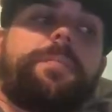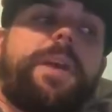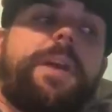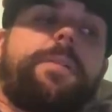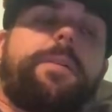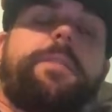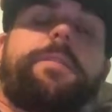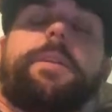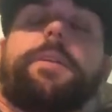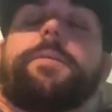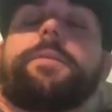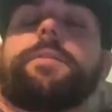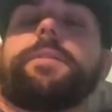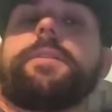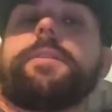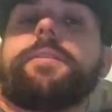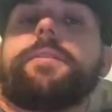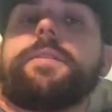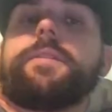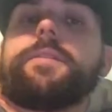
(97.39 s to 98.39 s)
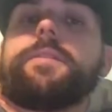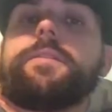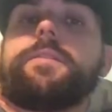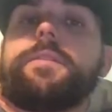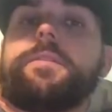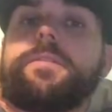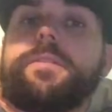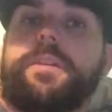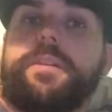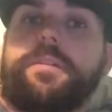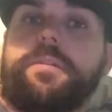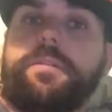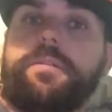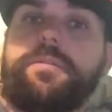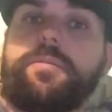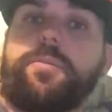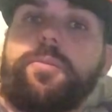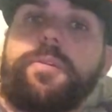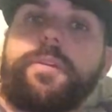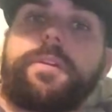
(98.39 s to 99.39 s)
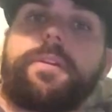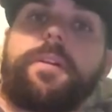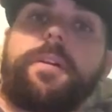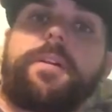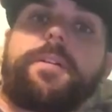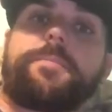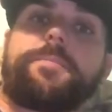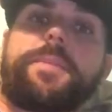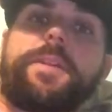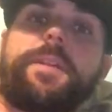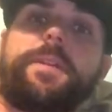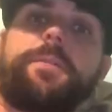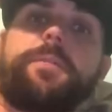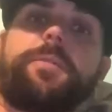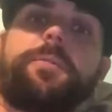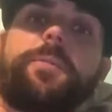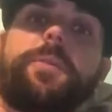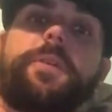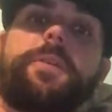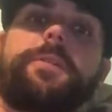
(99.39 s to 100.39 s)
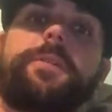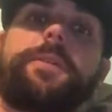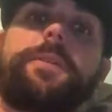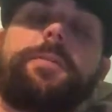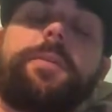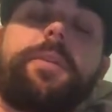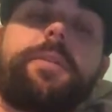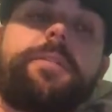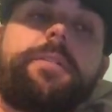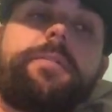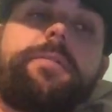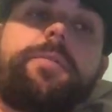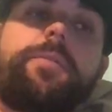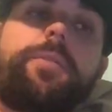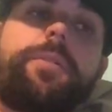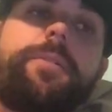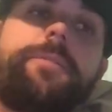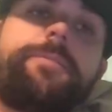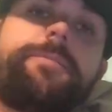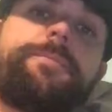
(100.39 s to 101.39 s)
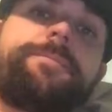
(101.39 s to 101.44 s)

However, he was still sentenced to jail for the crime that he was originally arrested for.